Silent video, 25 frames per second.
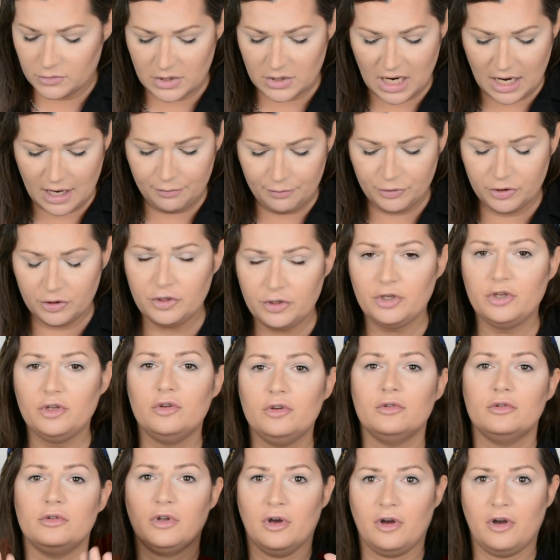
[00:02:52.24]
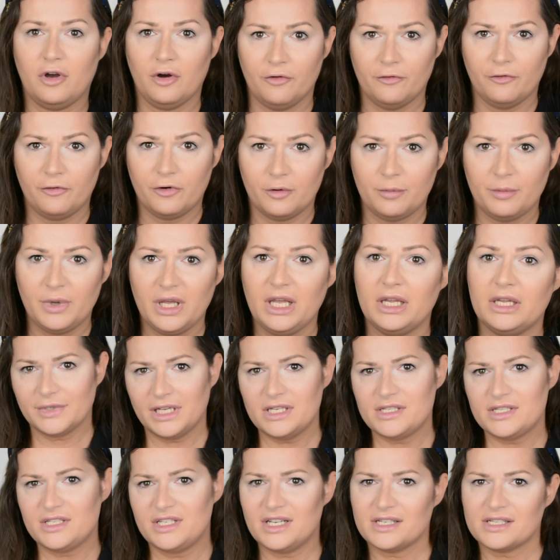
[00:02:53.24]
up to you, don't come for me.
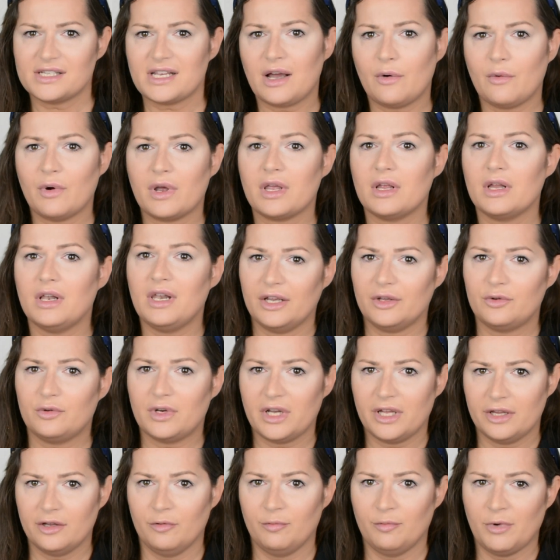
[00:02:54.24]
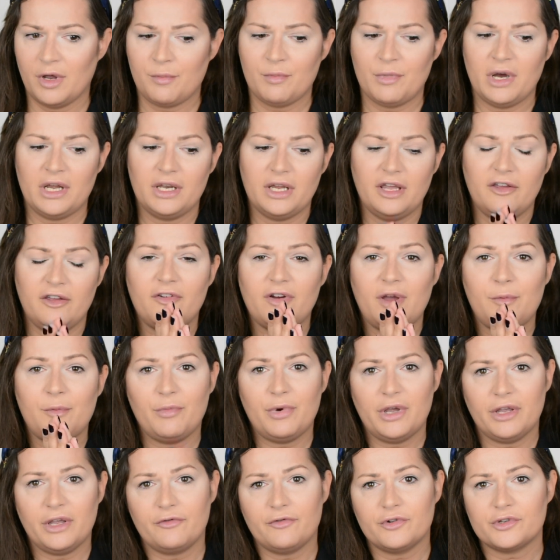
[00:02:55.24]
It's just how I like to handle my money. If I'm
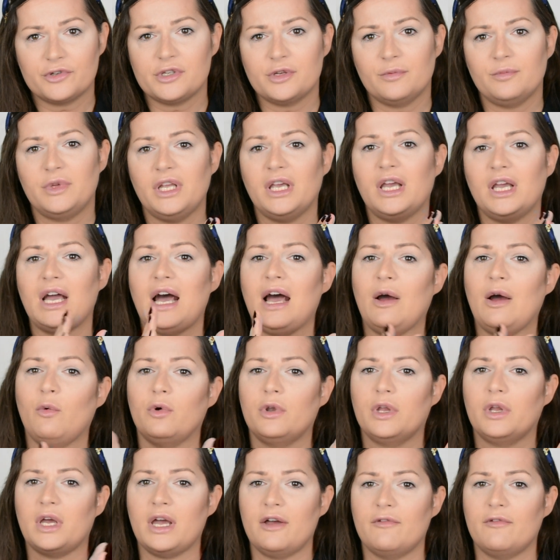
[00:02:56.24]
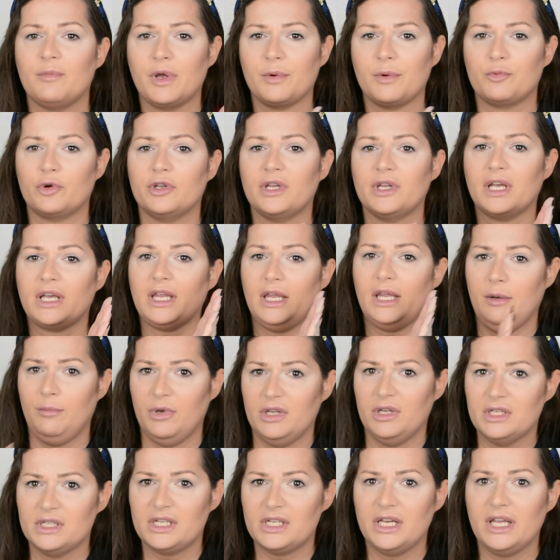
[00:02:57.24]
paying for something, I want to have my product
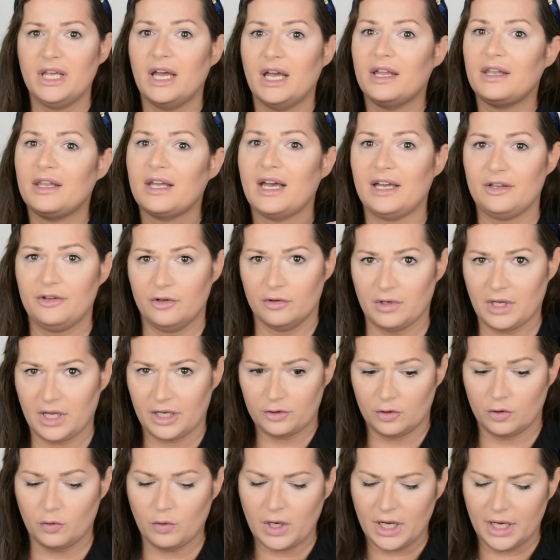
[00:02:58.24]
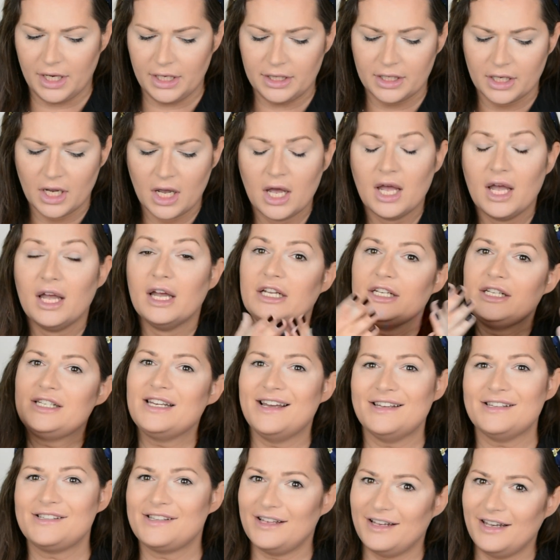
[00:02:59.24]
immediately and I don't like to wait.
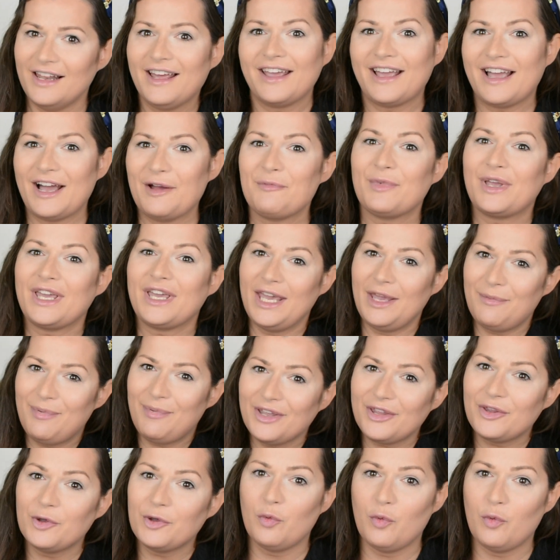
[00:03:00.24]
Just like I'm keeping you